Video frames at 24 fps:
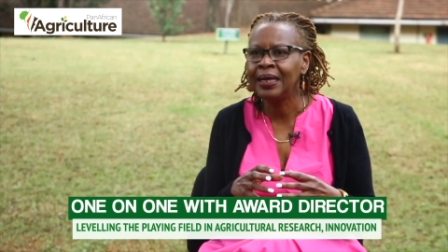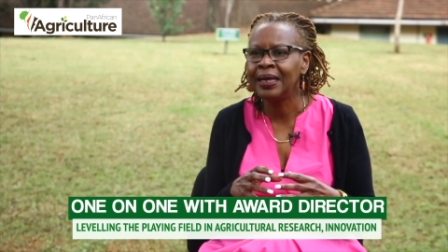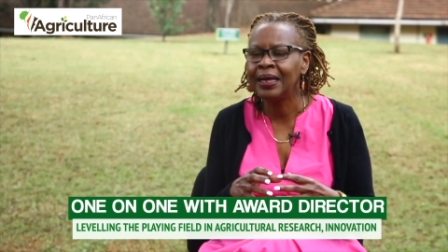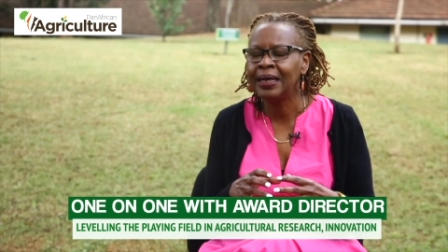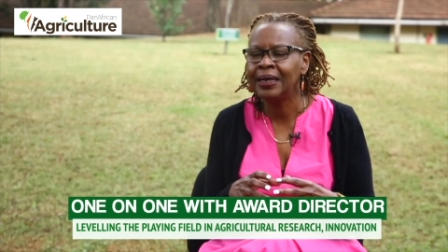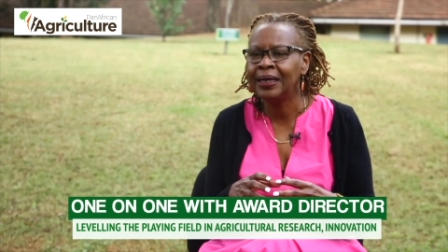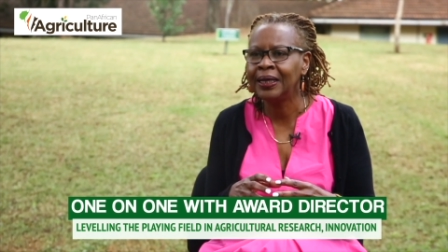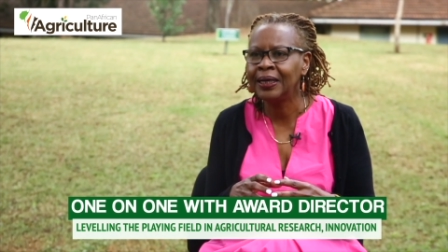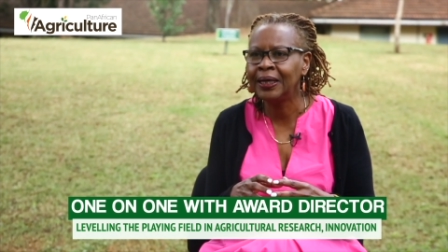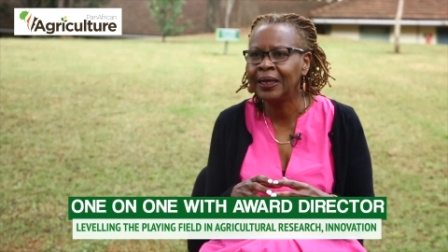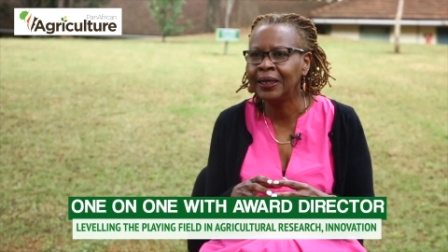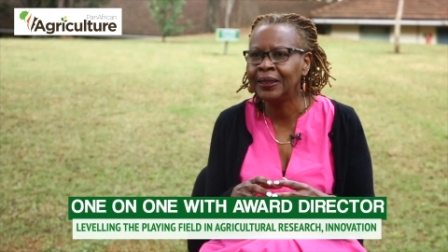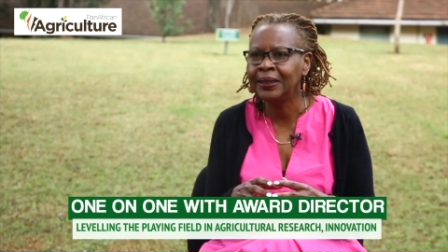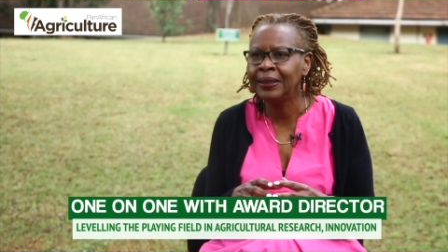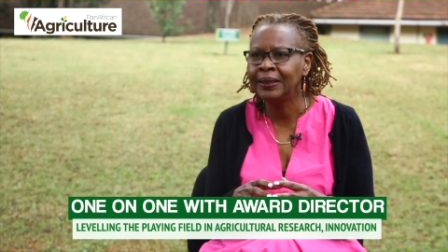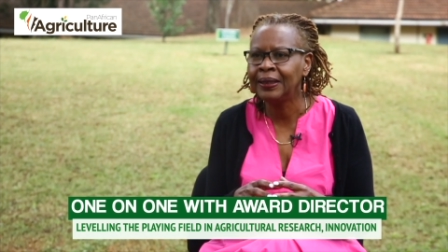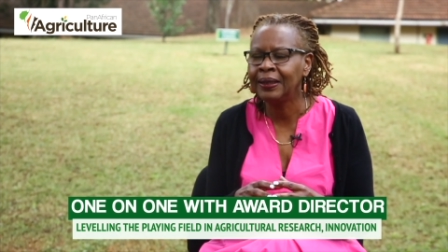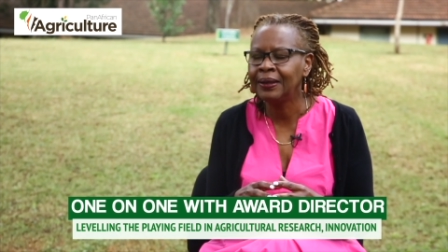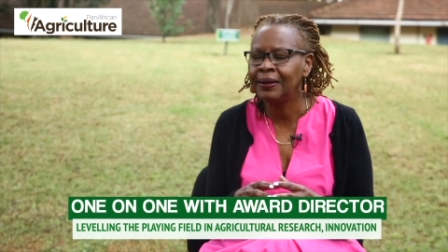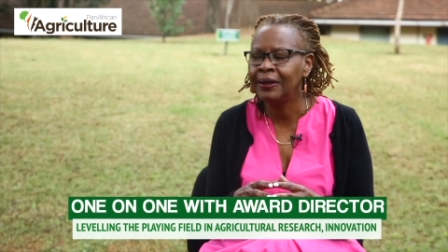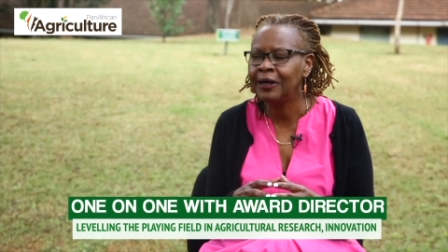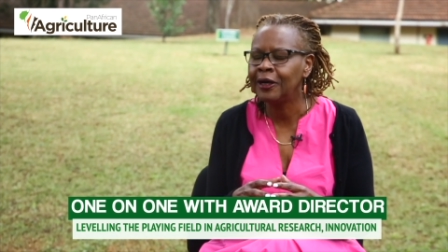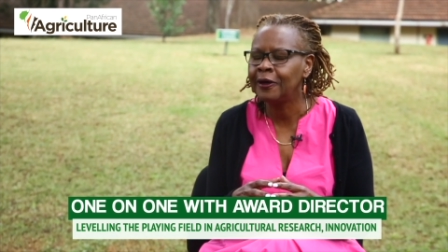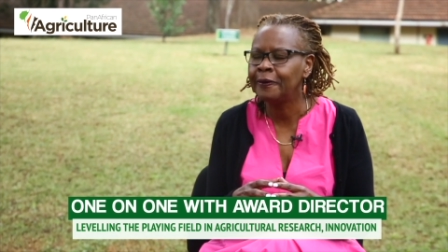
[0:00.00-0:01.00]
And
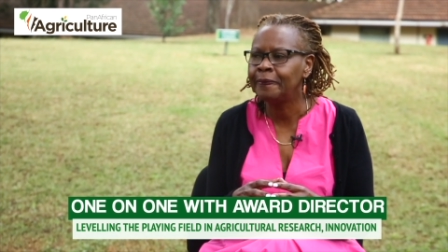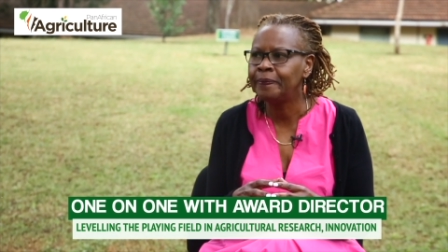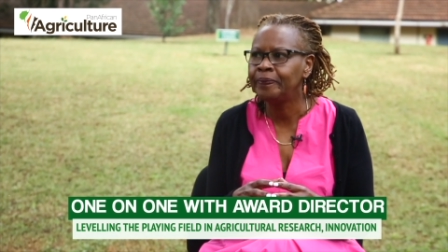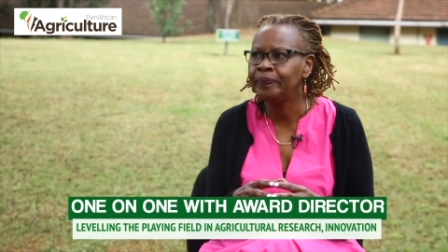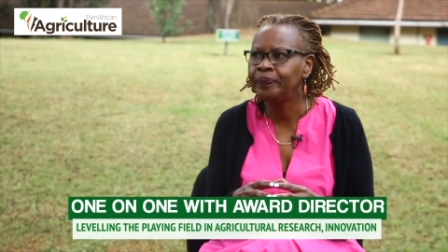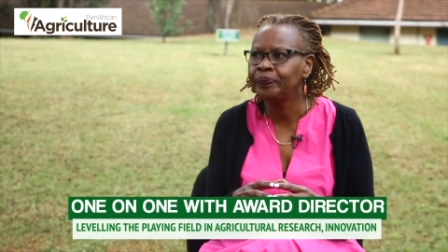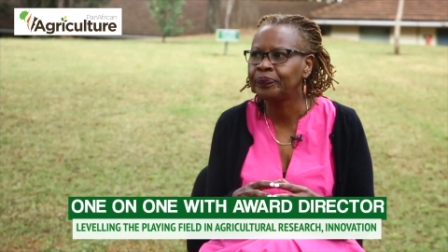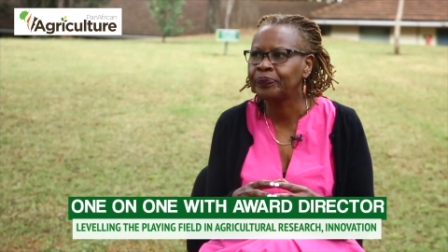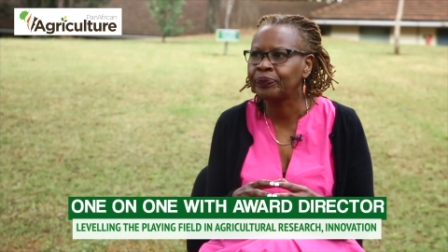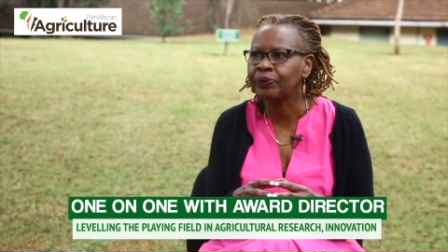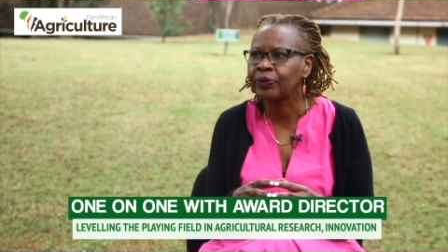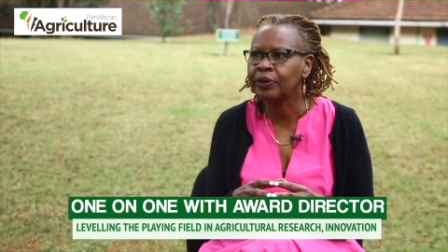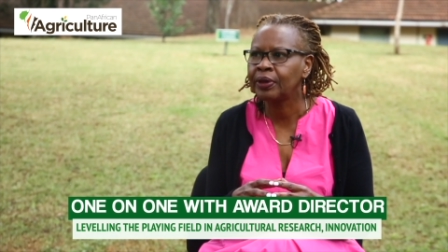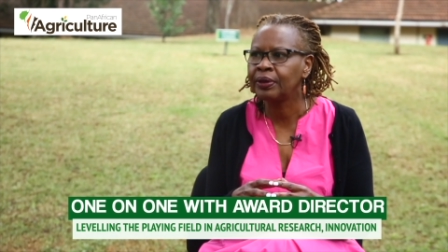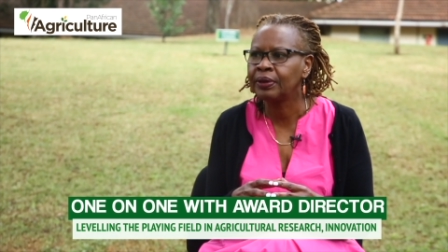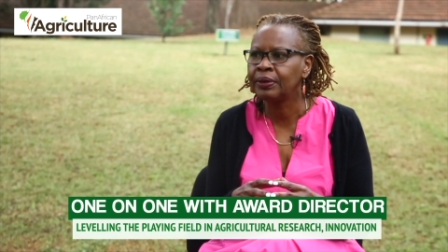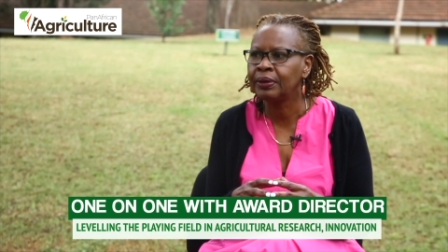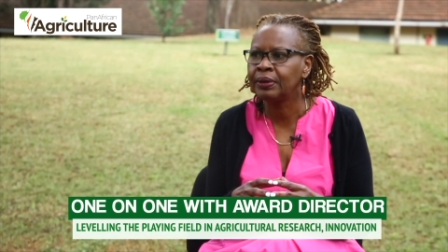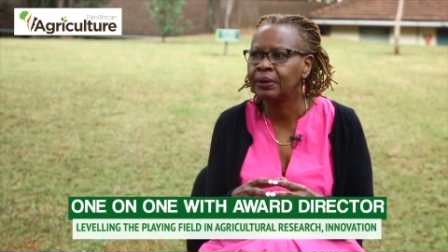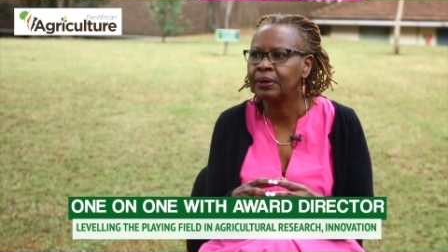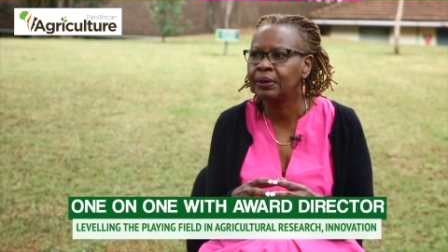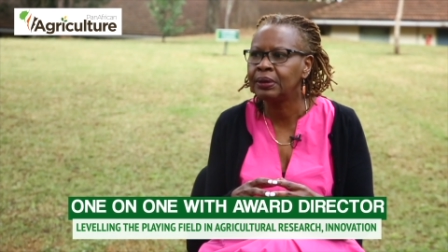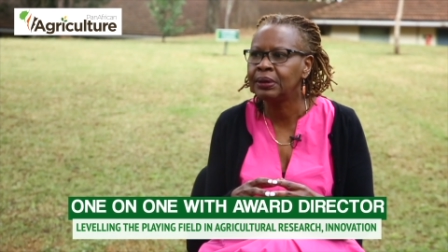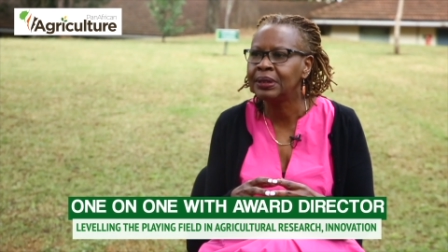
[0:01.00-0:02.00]

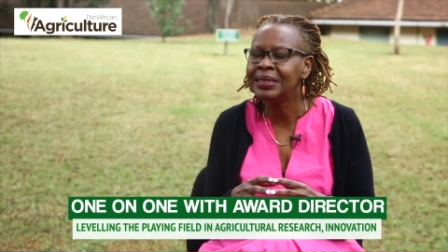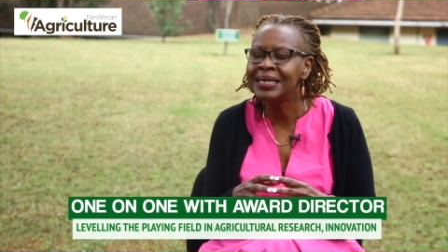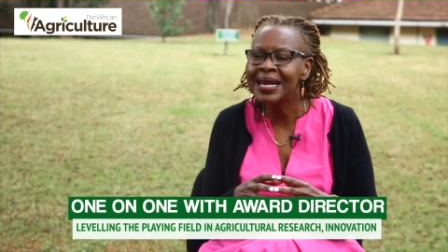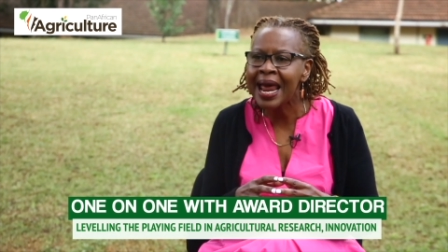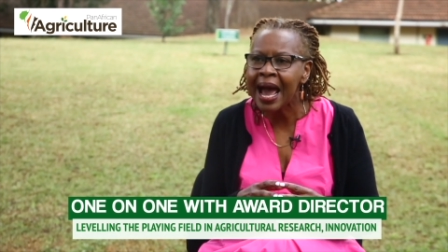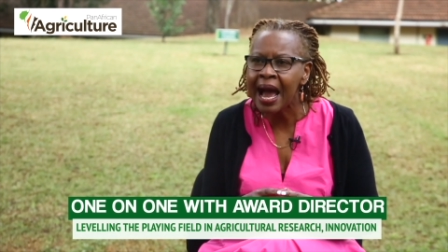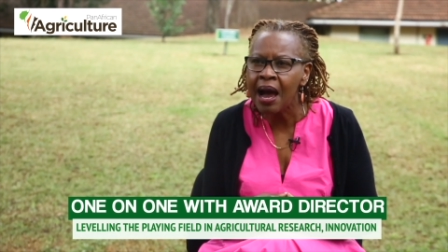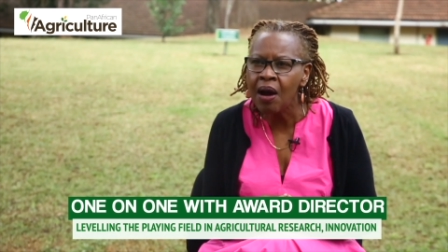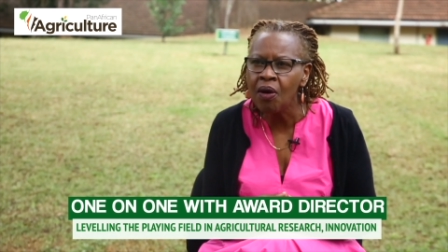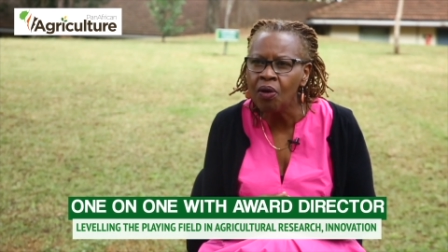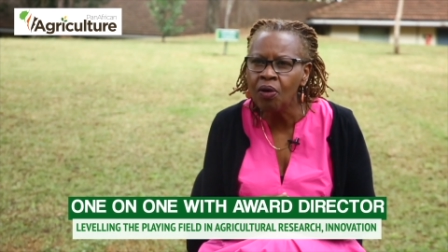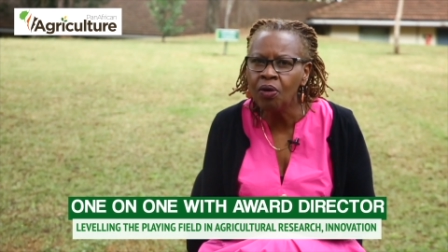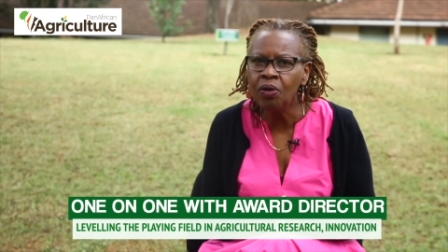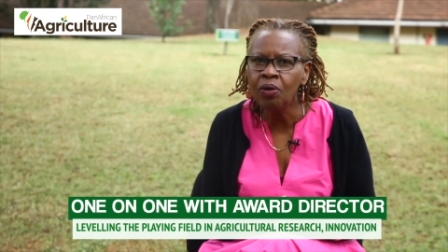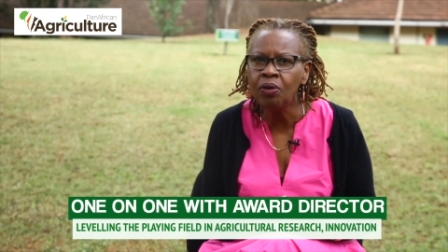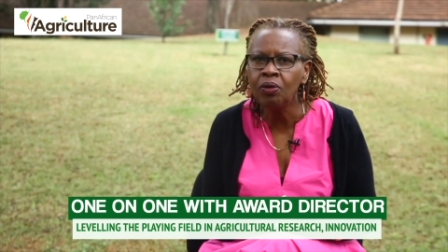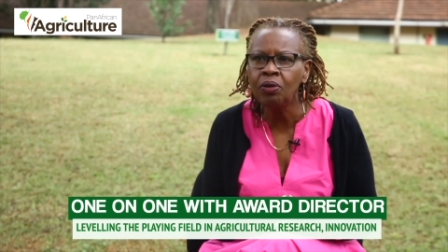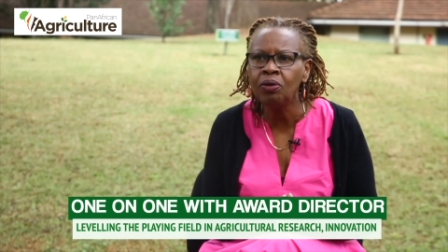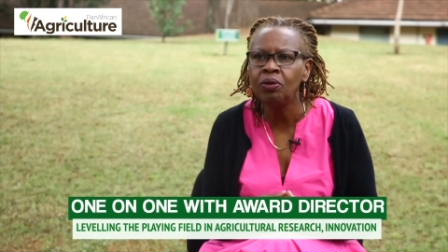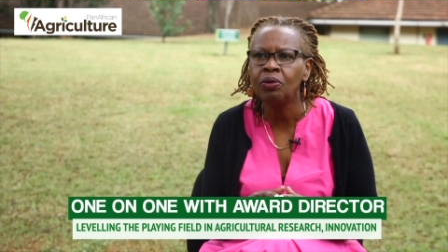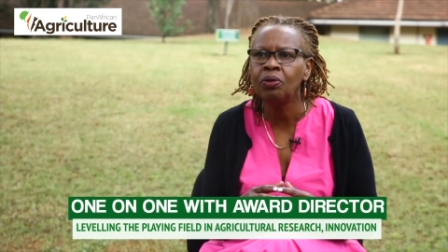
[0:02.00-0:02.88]
now,